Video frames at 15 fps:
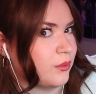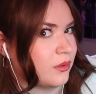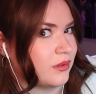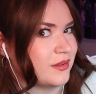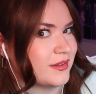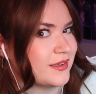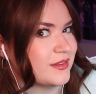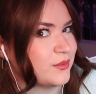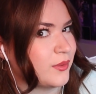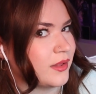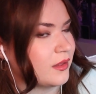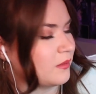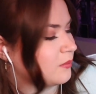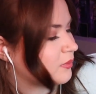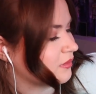really like
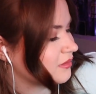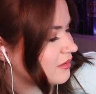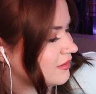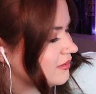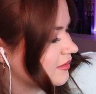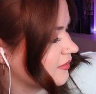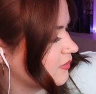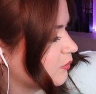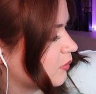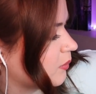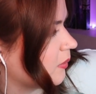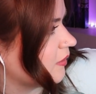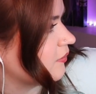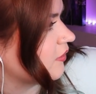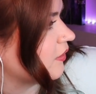Twilight Princess. That's one of
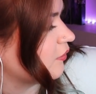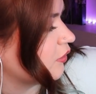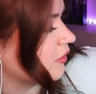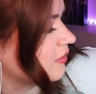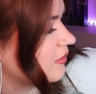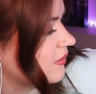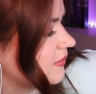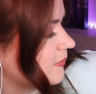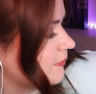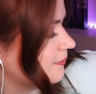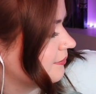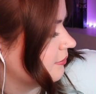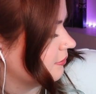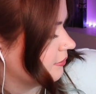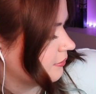my favorites.
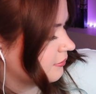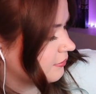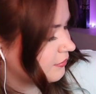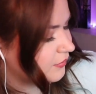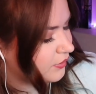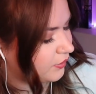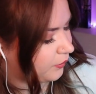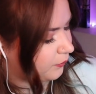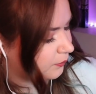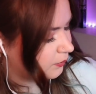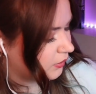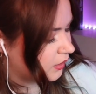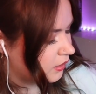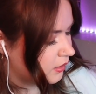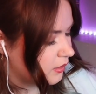So
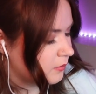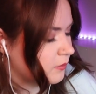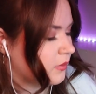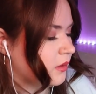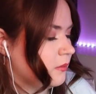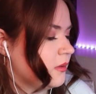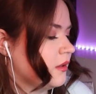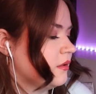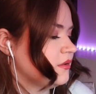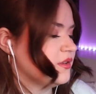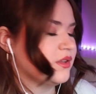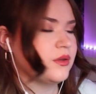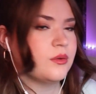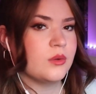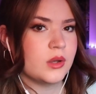maybe I'll
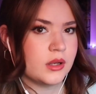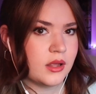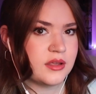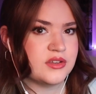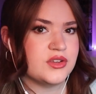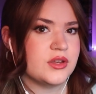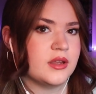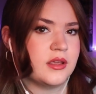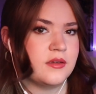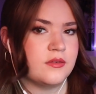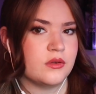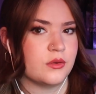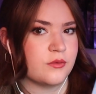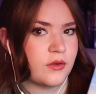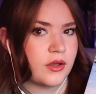do an
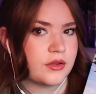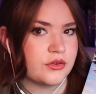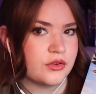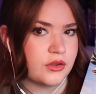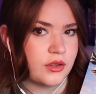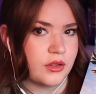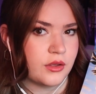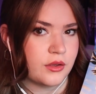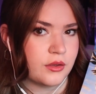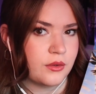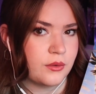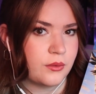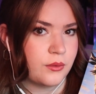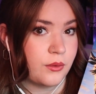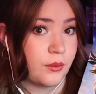IGTV of actually
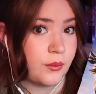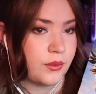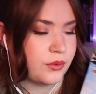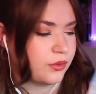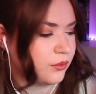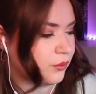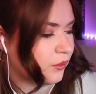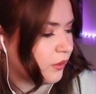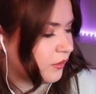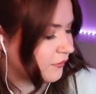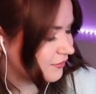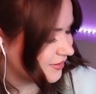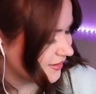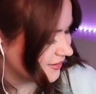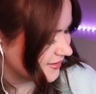like going through all
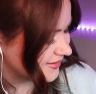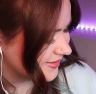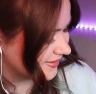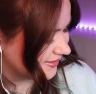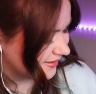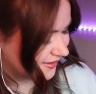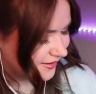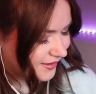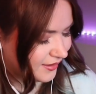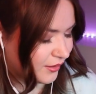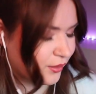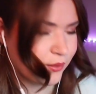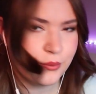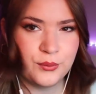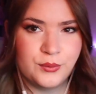of these.
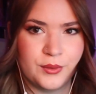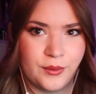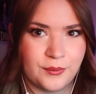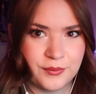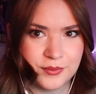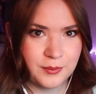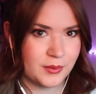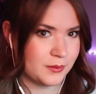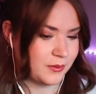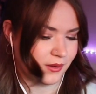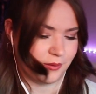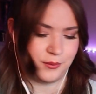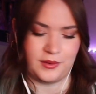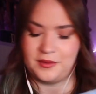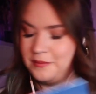Who knows? Maybe I will.